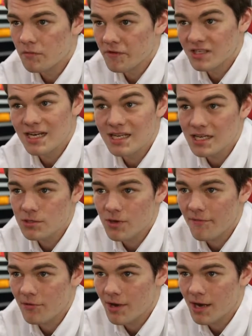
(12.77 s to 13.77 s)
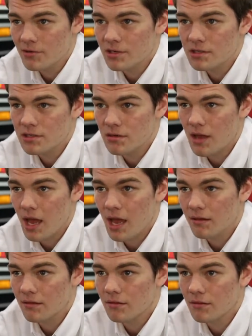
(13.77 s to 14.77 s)
facilities we have around us,
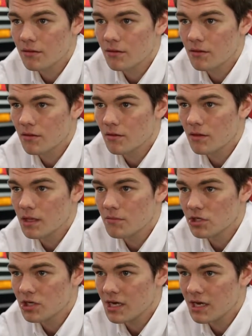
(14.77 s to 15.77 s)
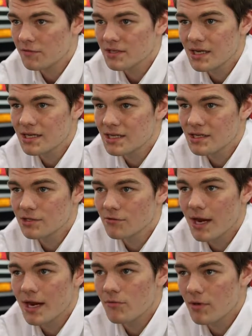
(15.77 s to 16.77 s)
the machining facilities are great.